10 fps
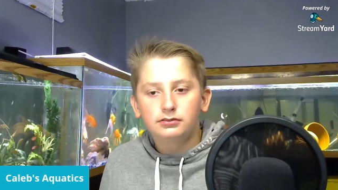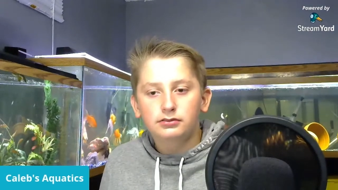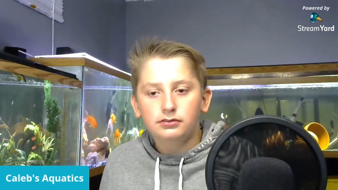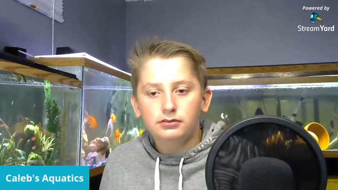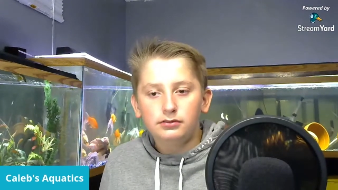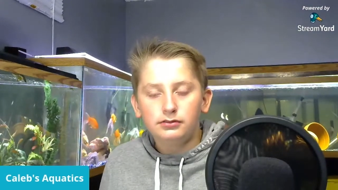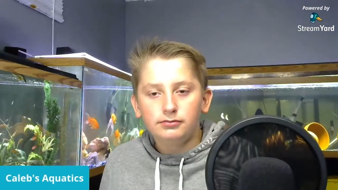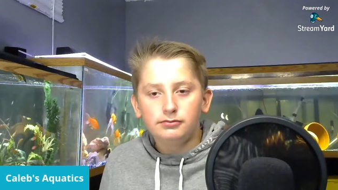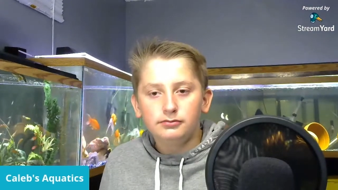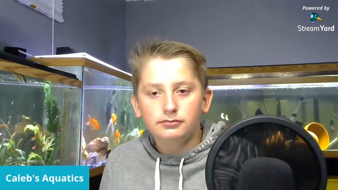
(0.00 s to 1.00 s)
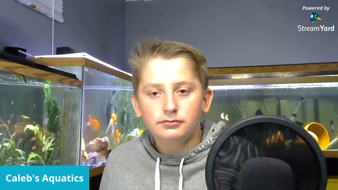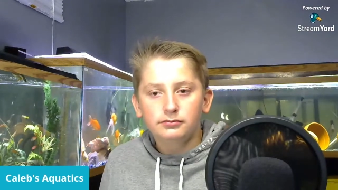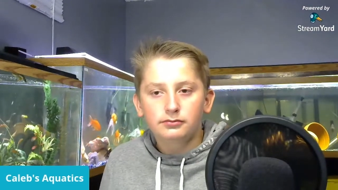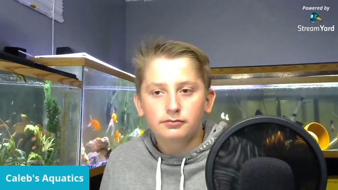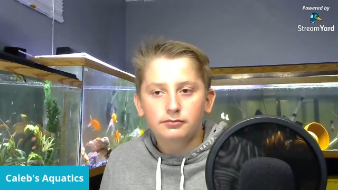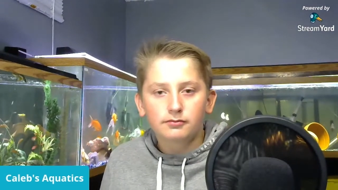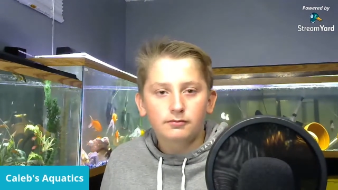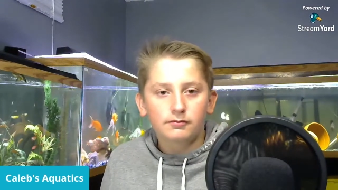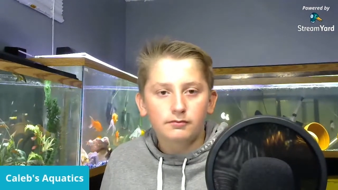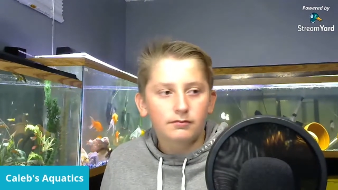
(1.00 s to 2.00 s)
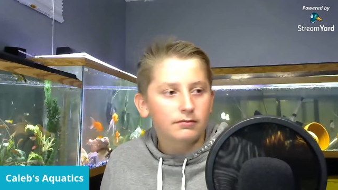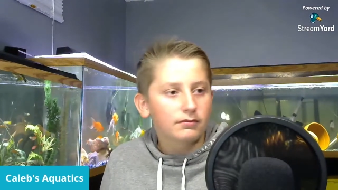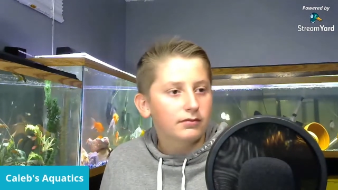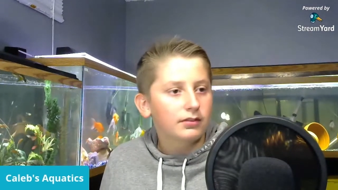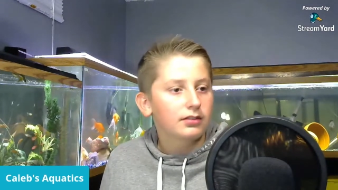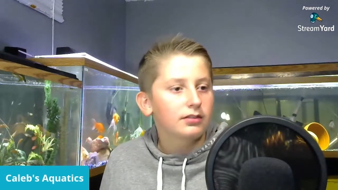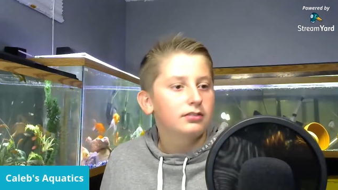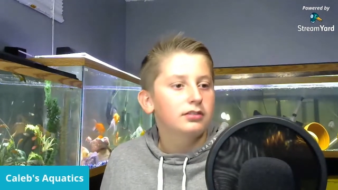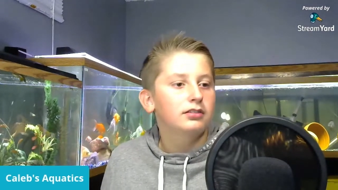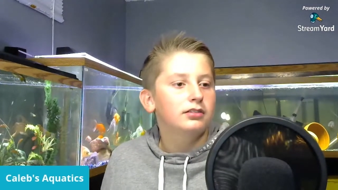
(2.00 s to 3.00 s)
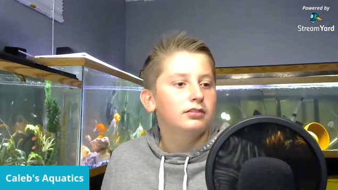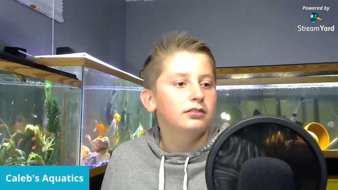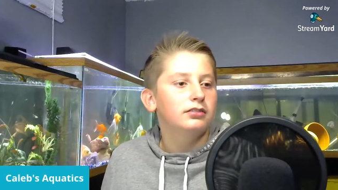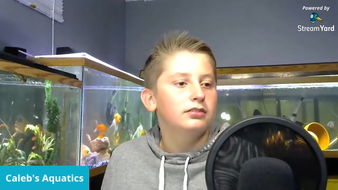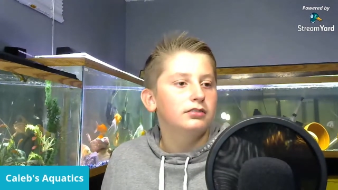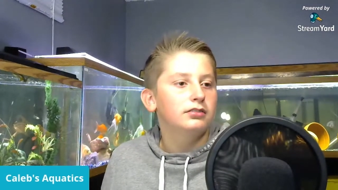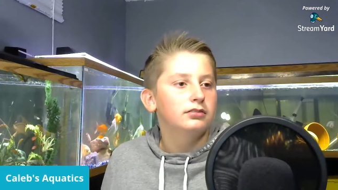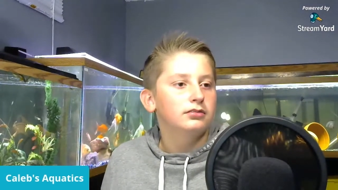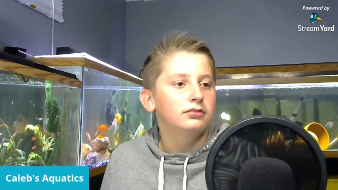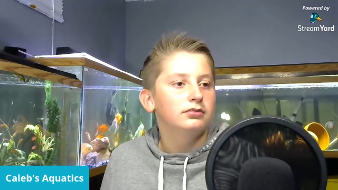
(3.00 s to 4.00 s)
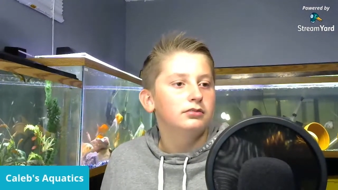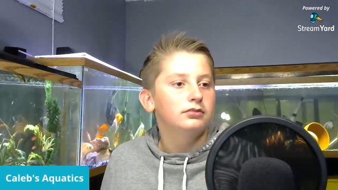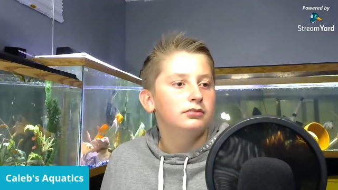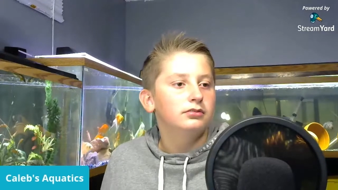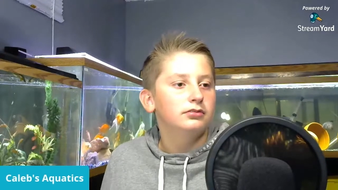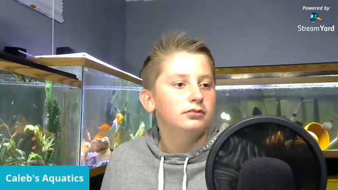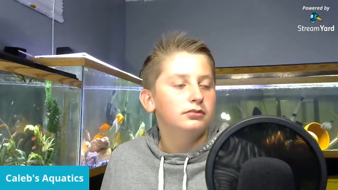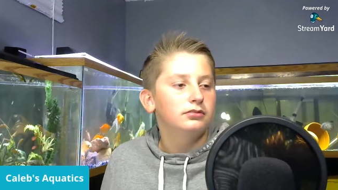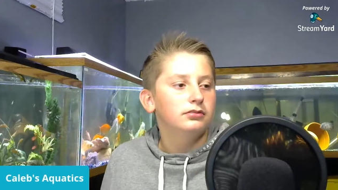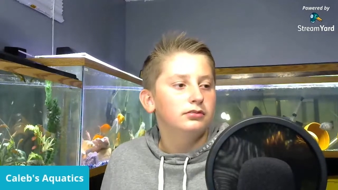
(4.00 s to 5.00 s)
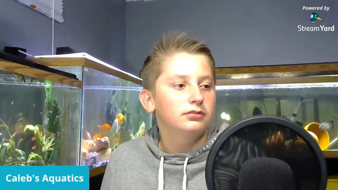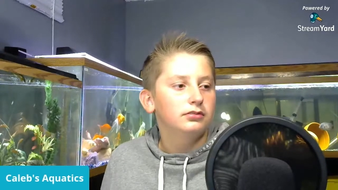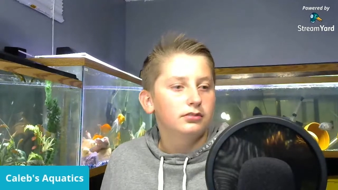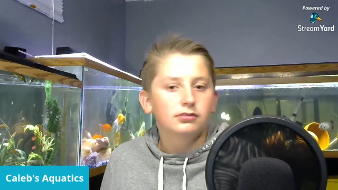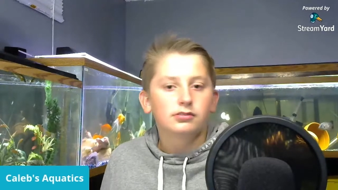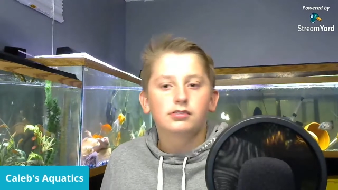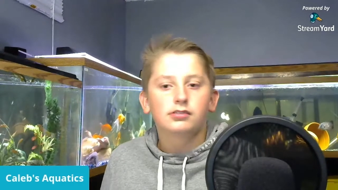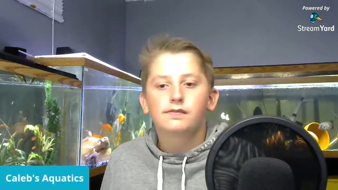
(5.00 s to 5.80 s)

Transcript: (no one is talking)